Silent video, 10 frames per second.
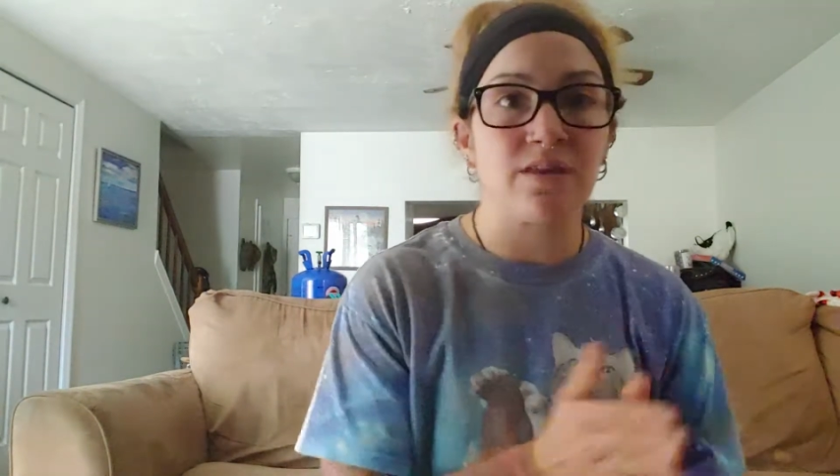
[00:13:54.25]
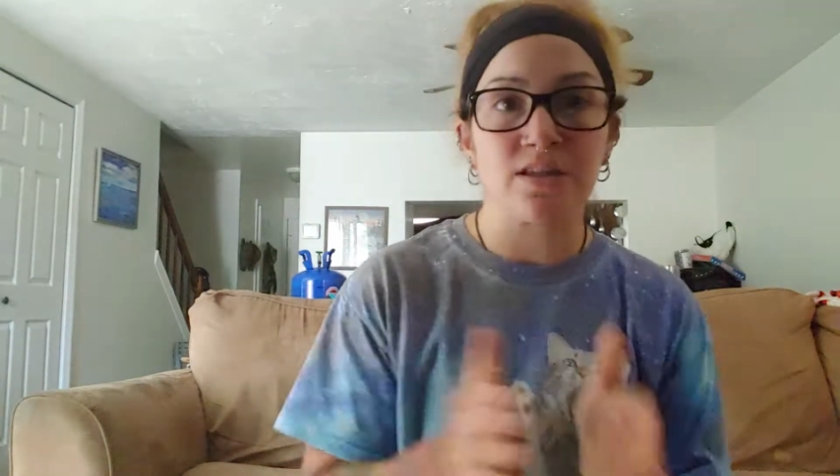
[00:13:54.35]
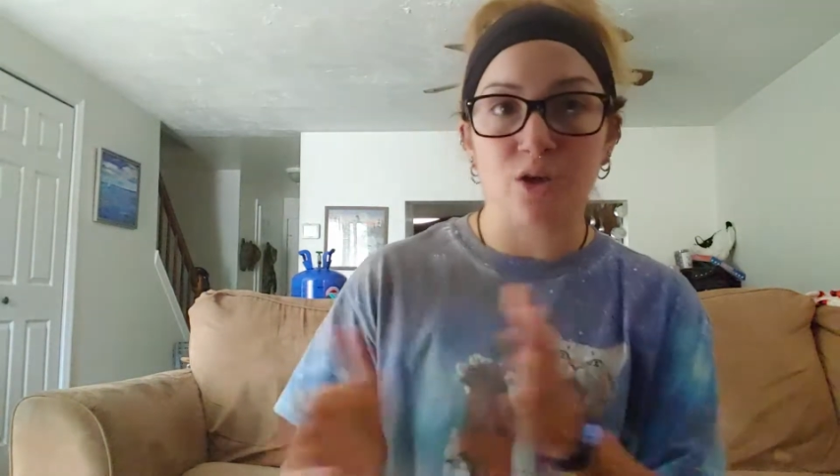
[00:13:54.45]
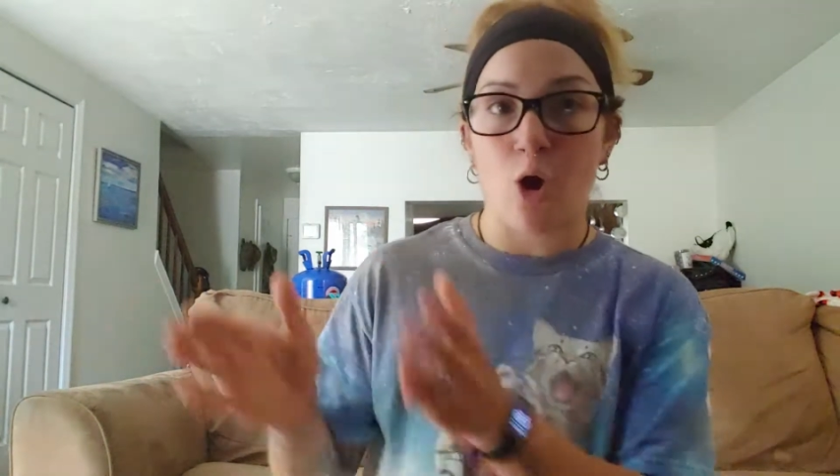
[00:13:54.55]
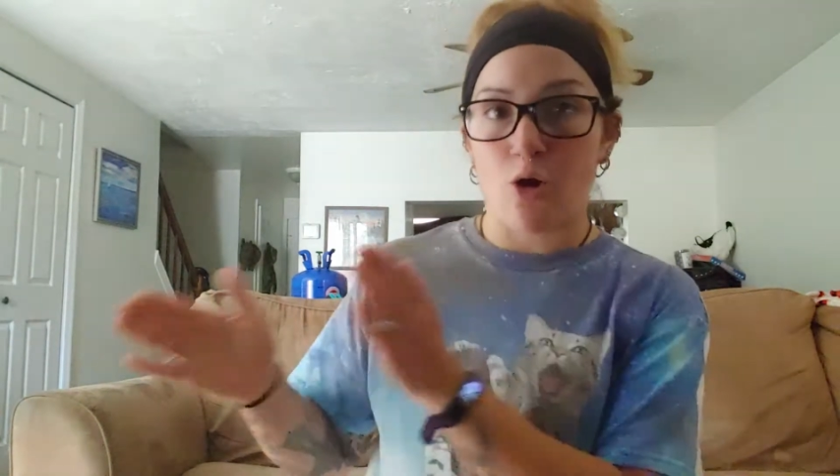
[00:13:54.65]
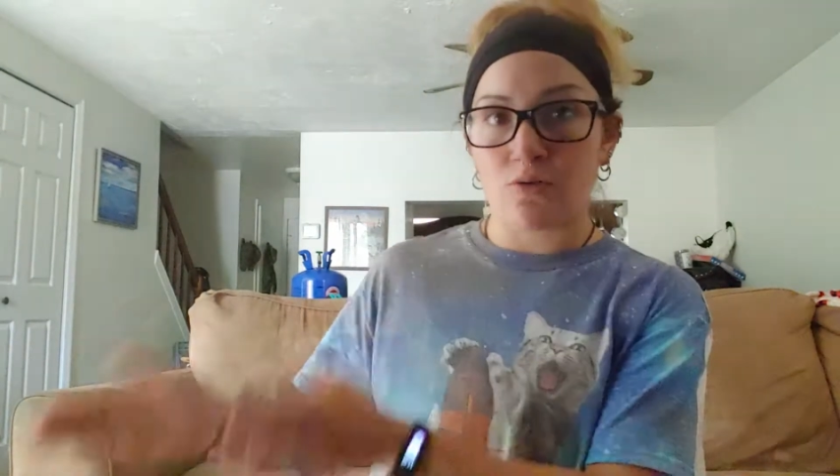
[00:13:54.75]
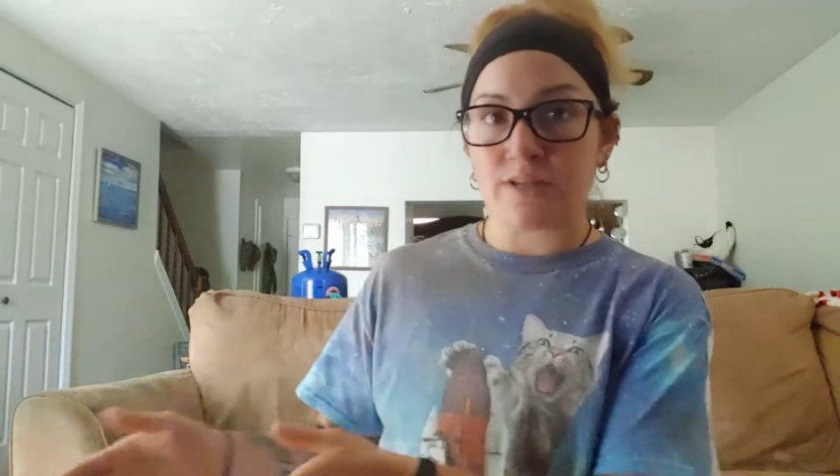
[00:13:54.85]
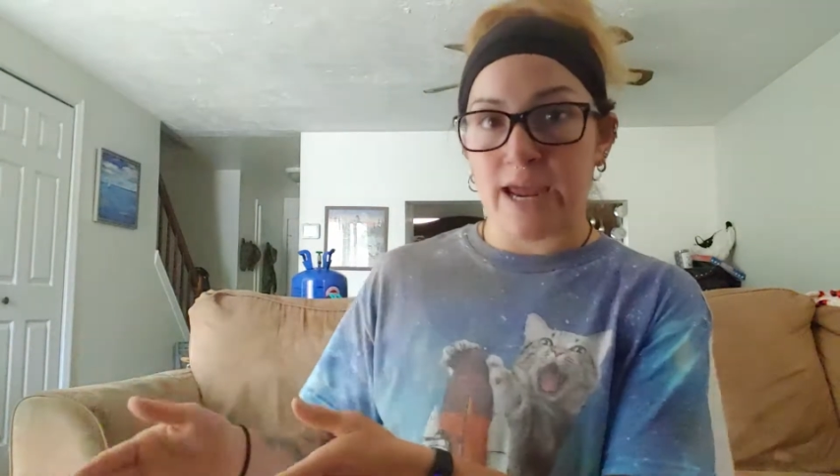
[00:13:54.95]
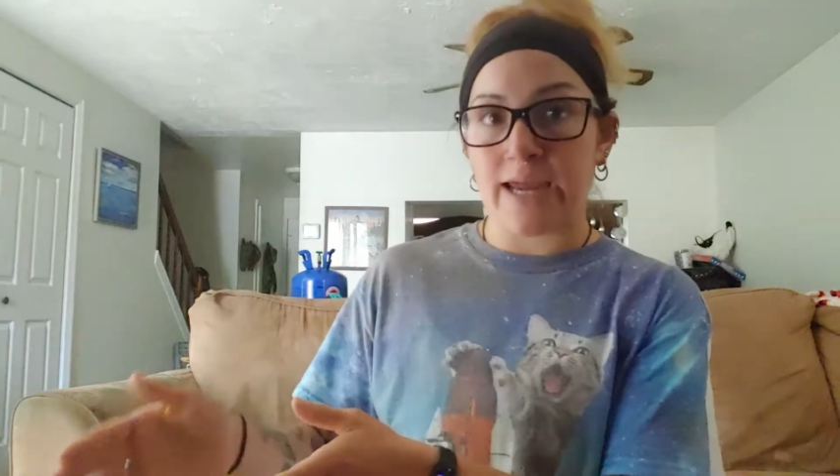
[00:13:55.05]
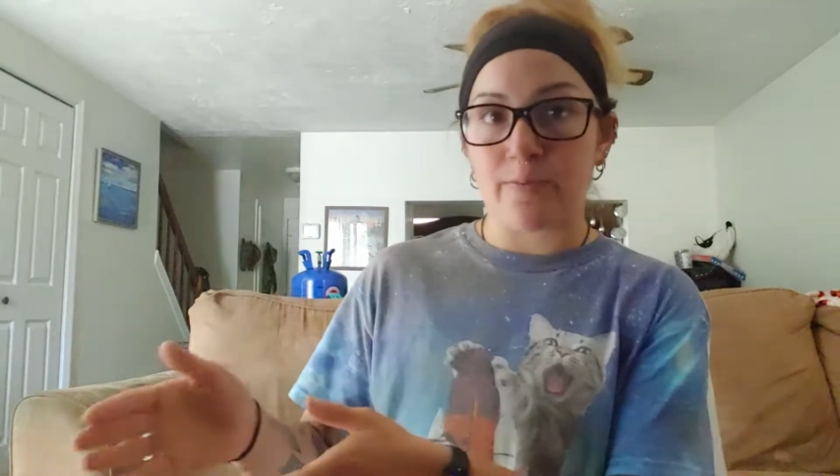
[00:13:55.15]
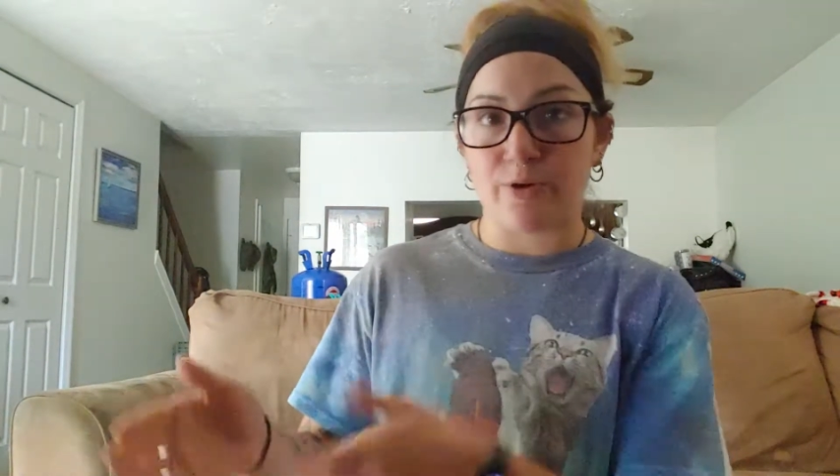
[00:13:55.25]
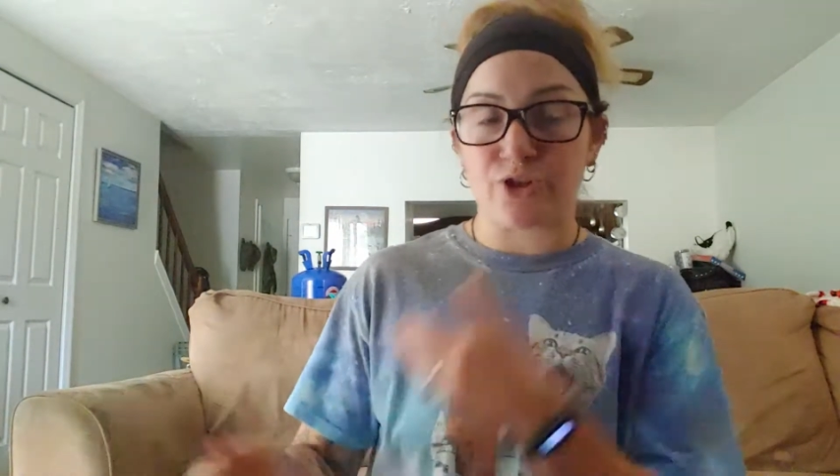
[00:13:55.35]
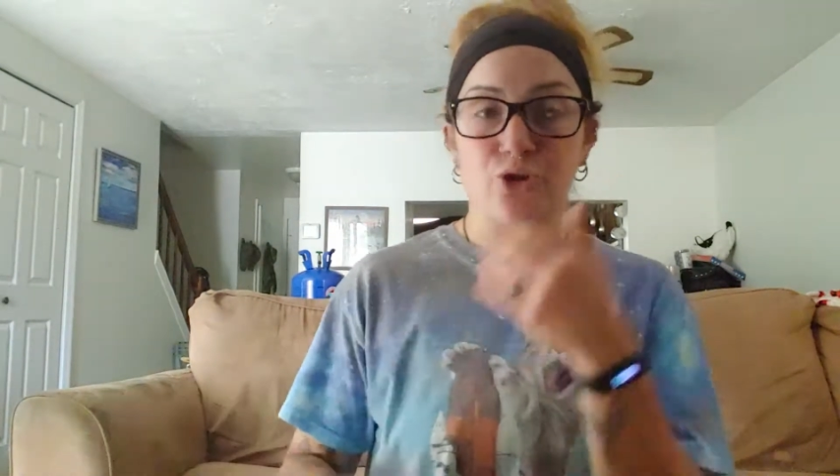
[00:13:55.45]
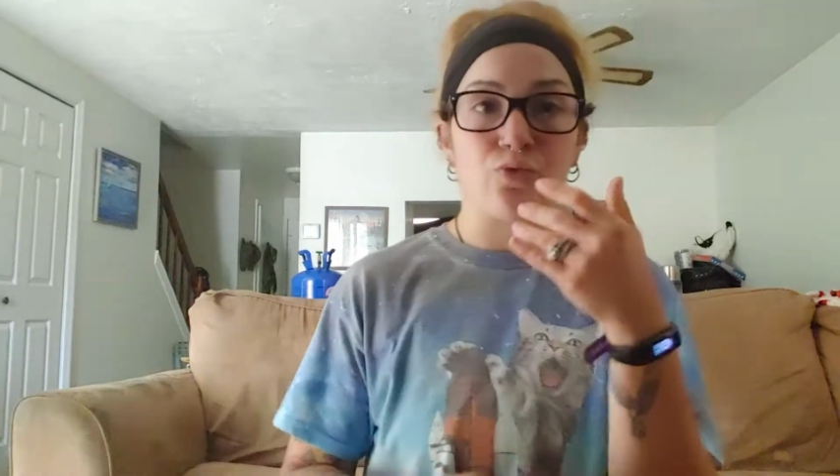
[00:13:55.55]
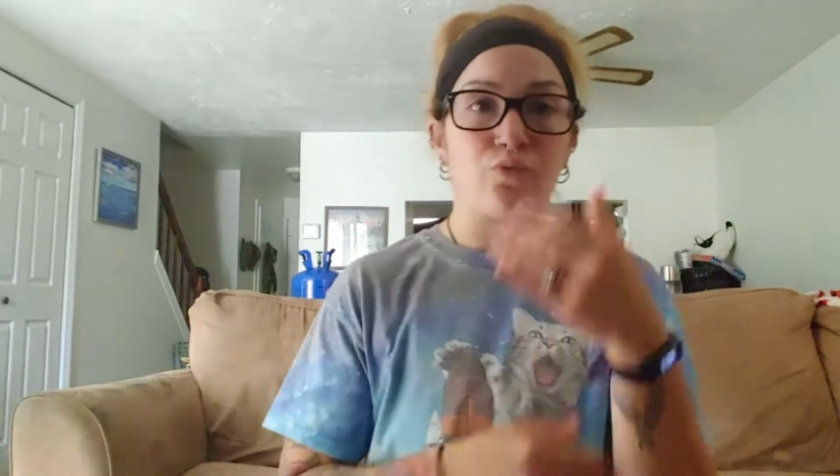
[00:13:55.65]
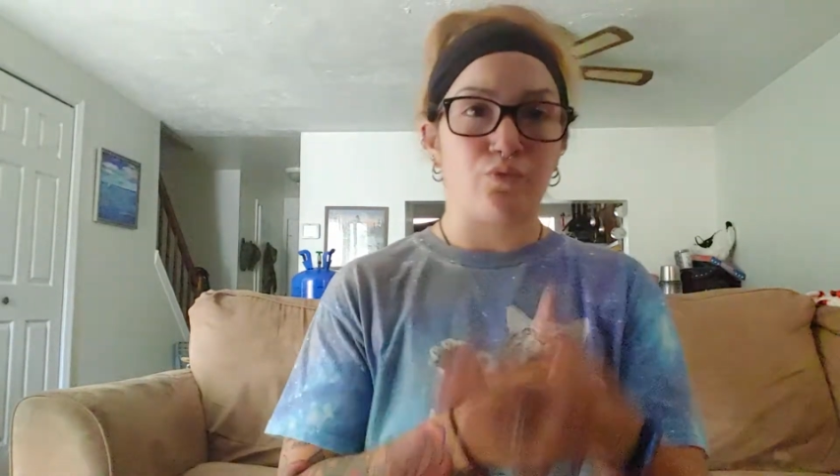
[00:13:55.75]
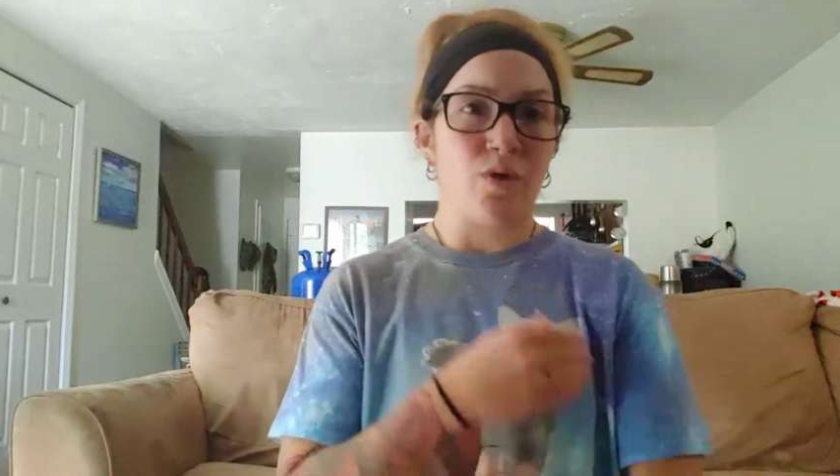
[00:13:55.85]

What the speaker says: this all day, but you're